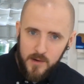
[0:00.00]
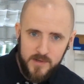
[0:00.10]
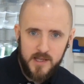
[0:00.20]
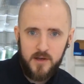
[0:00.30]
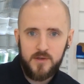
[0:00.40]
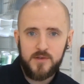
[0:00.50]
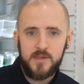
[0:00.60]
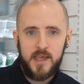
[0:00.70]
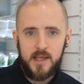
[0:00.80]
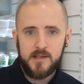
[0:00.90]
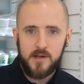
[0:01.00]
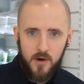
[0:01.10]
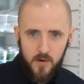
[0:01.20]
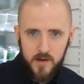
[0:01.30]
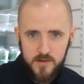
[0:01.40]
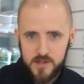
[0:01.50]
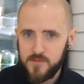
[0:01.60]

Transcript: I would tell you to eat an orange.